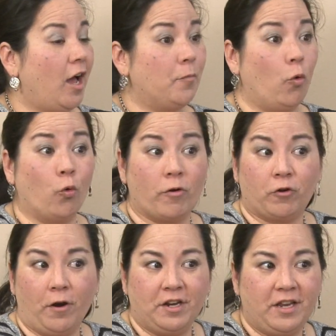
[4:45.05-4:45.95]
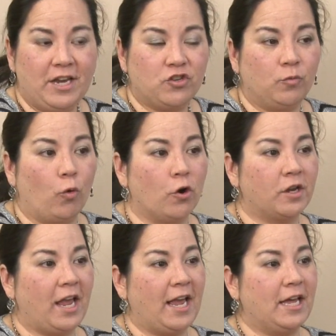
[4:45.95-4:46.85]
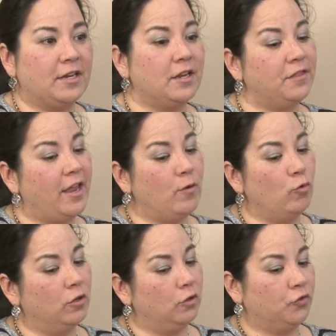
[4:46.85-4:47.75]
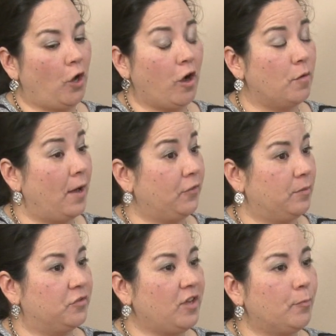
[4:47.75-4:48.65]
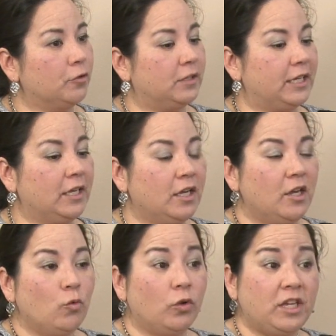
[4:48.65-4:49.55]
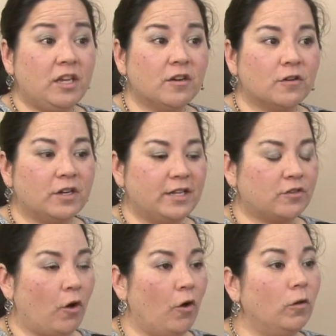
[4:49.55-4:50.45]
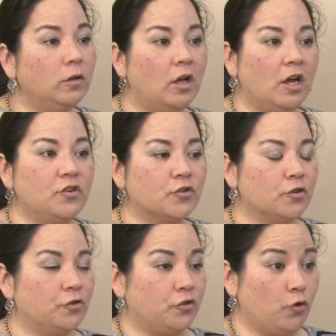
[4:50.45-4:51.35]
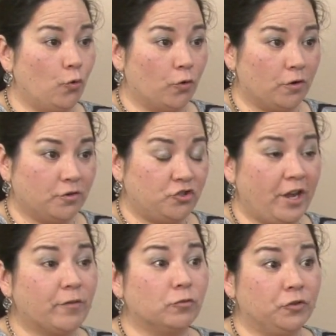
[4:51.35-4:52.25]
or accreditation work, and they will talk about them separately. Well, here it's all under your general